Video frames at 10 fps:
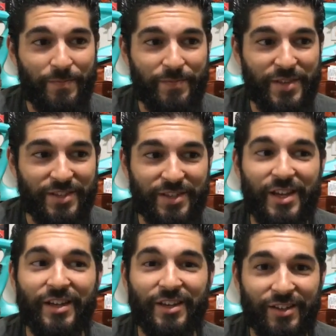is
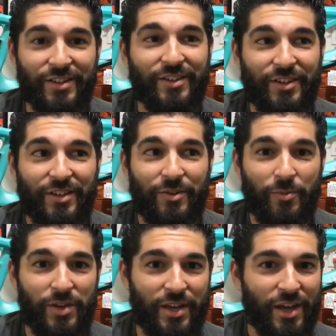like,
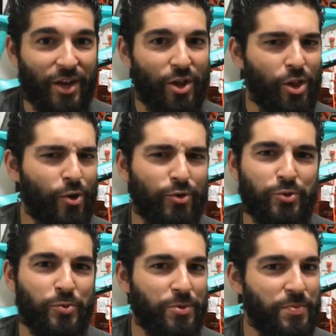we get
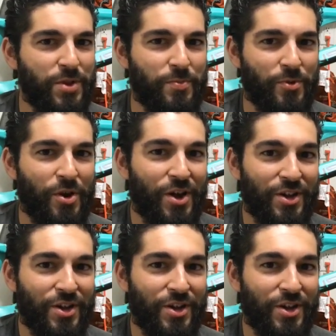close with people.